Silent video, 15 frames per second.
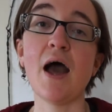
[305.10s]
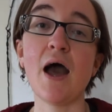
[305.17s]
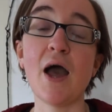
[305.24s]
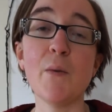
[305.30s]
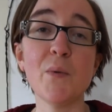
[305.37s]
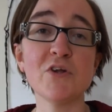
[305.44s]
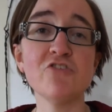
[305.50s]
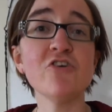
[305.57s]
I
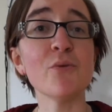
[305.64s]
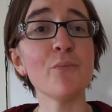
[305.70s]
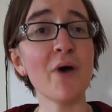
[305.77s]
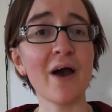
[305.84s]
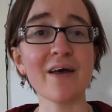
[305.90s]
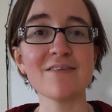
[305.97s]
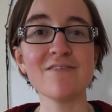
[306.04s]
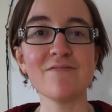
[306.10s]
want you to
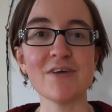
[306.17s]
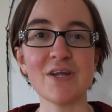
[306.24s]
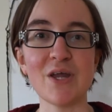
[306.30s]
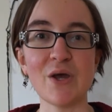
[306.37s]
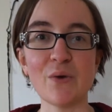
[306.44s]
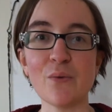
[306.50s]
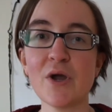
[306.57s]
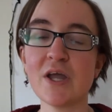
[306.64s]
pause the
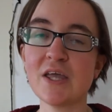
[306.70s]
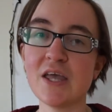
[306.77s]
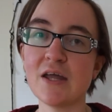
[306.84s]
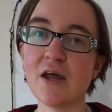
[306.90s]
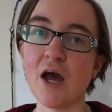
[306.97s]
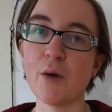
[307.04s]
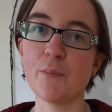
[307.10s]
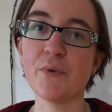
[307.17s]
video, get
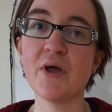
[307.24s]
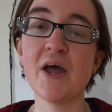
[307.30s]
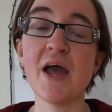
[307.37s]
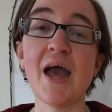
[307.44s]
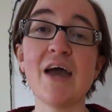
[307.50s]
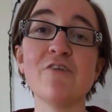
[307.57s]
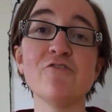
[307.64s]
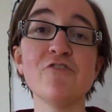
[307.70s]
up,
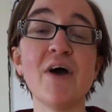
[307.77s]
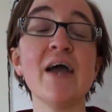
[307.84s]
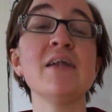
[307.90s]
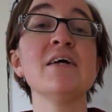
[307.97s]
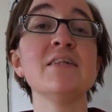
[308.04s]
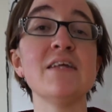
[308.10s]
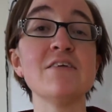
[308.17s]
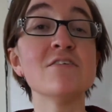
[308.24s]
and find
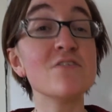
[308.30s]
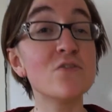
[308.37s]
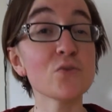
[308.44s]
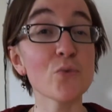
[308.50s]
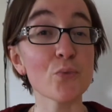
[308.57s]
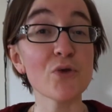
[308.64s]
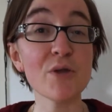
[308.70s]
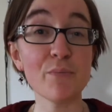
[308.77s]
at least
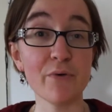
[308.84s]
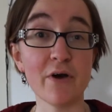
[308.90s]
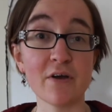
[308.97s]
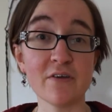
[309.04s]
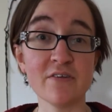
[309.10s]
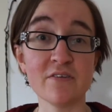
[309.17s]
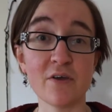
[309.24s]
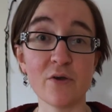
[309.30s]
3
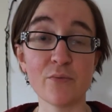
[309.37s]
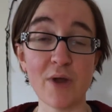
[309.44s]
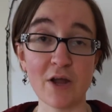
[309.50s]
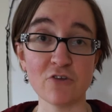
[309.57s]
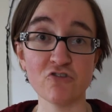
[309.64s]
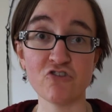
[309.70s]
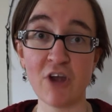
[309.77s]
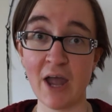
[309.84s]
books
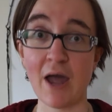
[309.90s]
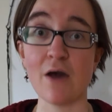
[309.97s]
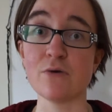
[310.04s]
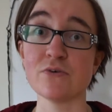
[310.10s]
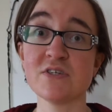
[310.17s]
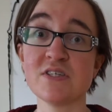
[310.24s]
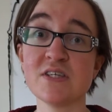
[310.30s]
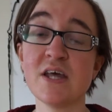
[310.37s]
around your
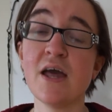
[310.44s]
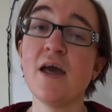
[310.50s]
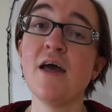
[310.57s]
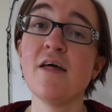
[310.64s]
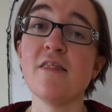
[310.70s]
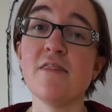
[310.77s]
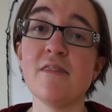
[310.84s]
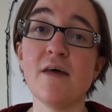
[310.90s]
house
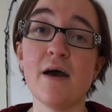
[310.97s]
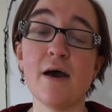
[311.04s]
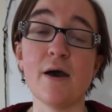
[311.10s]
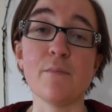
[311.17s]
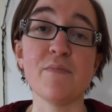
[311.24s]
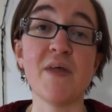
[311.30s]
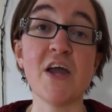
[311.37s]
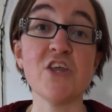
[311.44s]

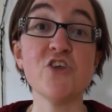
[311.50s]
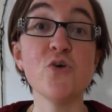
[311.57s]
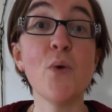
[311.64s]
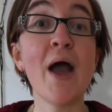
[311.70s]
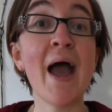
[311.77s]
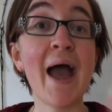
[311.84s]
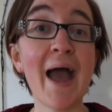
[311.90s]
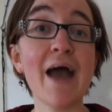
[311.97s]
that you
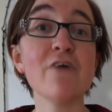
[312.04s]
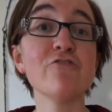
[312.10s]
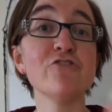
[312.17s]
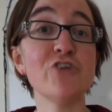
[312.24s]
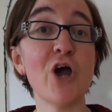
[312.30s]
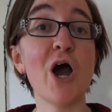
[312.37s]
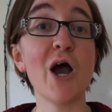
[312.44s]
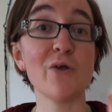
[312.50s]
have
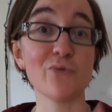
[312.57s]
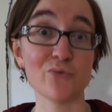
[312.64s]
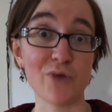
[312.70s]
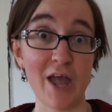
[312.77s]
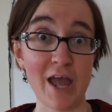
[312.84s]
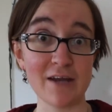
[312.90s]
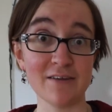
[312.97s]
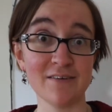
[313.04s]
not
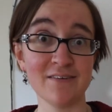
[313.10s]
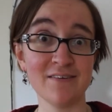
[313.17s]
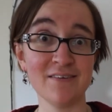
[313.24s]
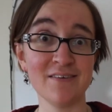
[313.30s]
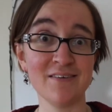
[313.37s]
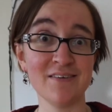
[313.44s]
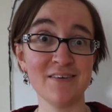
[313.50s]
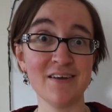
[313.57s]
read.
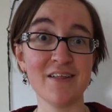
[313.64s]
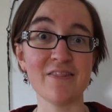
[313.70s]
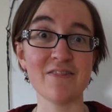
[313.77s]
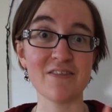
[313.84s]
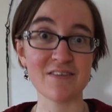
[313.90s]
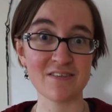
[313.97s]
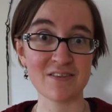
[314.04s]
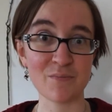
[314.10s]

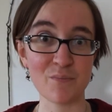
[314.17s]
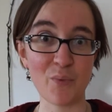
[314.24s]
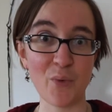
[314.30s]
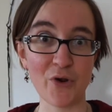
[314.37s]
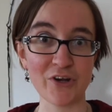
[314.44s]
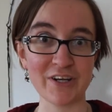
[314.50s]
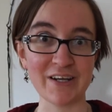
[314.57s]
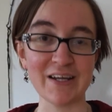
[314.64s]
This is
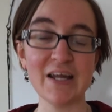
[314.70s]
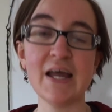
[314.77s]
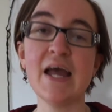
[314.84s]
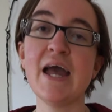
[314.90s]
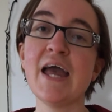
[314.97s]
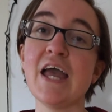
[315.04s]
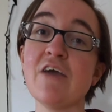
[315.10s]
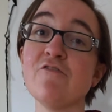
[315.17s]
important.
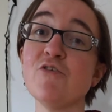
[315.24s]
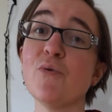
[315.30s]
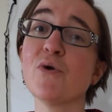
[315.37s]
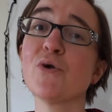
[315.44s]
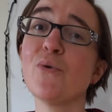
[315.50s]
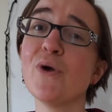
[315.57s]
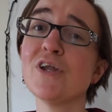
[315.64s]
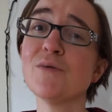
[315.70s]
If you are
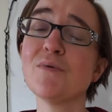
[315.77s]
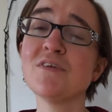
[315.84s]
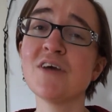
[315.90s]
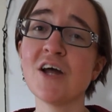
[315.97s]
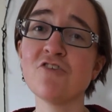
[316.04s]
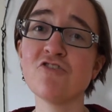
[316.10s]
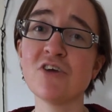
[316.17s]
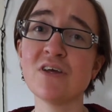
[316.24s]
going to be
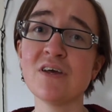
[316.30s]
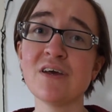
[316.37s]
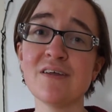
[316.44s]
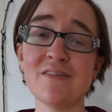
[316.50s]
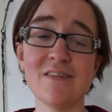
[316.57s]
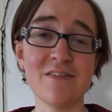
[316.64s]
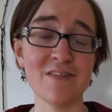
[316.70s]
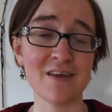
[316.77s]
touching
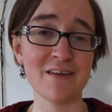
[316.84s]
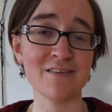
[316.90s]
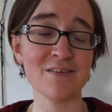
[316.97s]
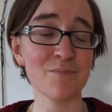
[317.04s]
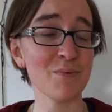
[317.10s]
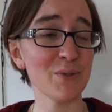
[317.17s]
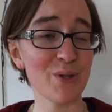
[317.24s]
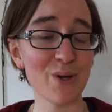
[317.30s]
the things that
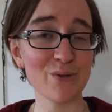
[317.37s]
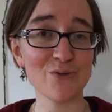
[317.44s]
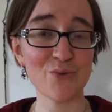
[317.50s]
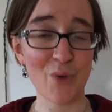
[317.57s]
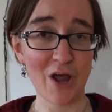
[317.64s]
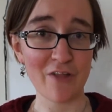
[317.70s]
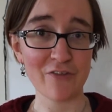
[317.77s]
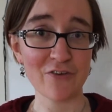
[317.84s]
belong
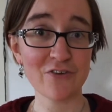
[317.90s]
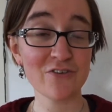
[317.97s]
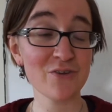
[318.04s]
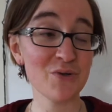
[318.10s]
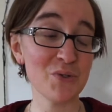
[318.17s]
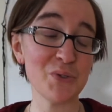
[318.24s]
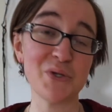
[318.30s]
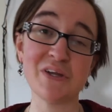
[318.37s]
to others,
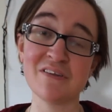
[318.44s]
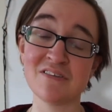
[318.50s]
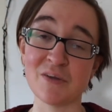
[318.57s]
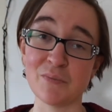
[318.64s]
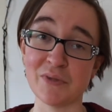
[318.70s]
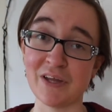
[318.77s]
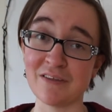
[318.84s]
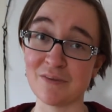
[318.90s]
including
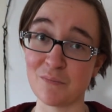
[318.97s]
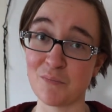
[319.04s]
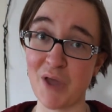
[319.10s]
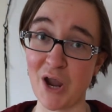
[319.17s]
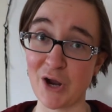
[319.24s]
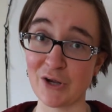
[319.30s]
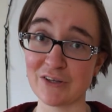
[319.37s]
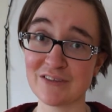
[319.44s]
siblings and
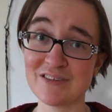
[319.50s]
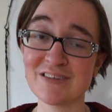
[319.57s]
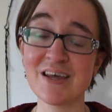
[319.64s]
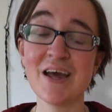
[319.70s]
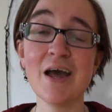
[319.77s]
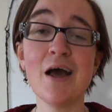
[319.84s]
parents,